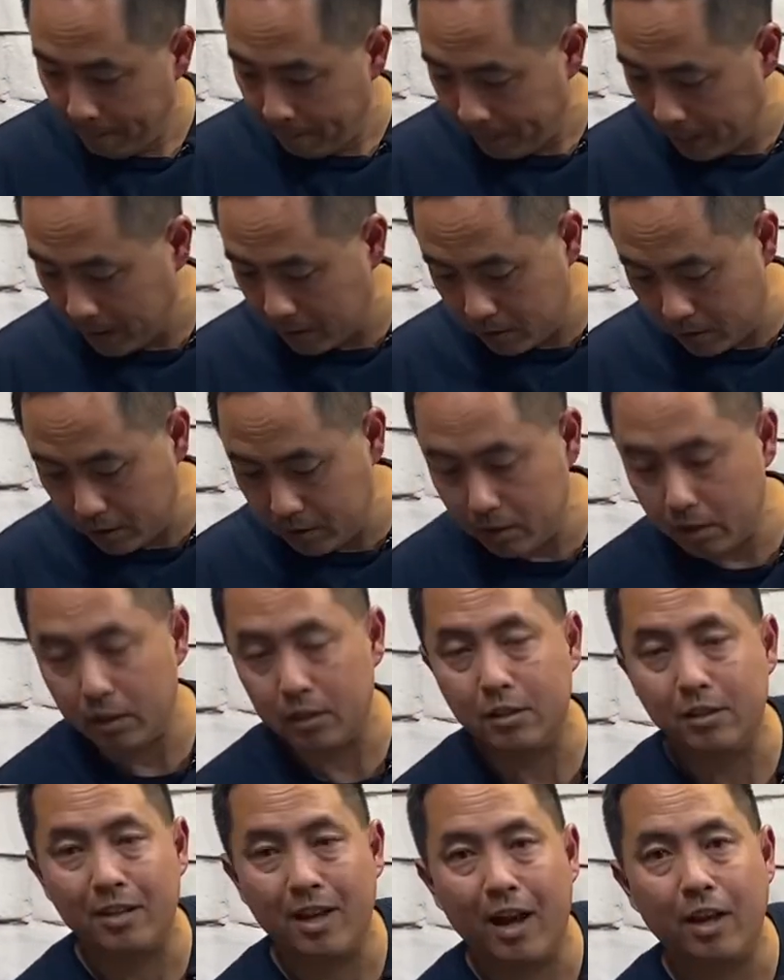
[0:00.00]
This
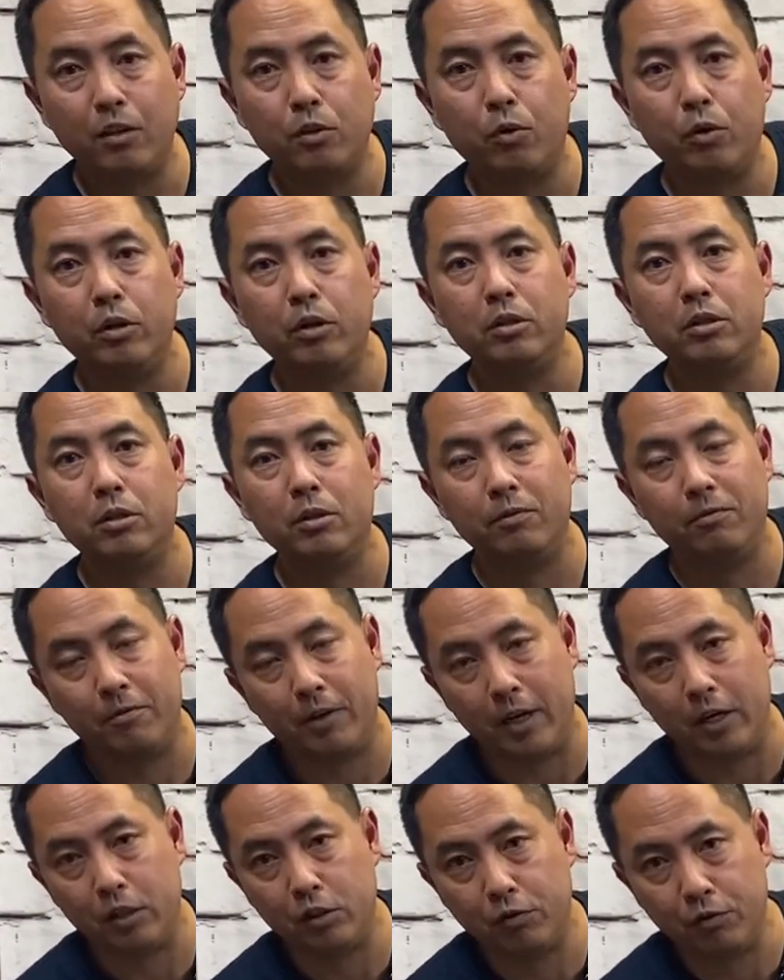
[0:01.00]
is not going to
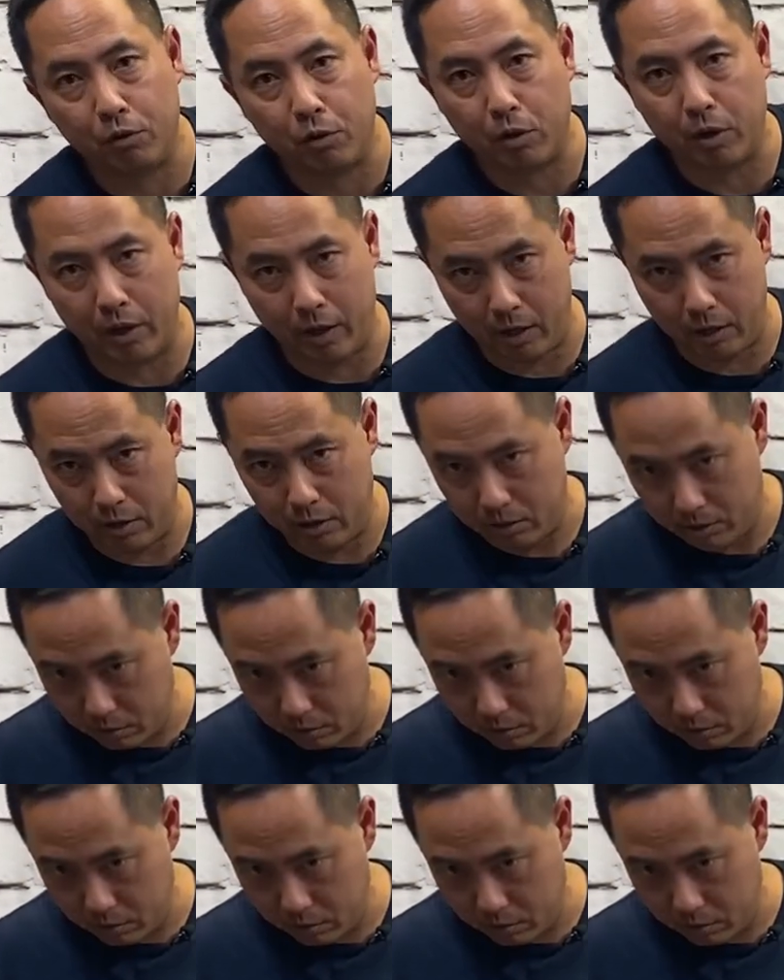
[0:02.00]
suffice for a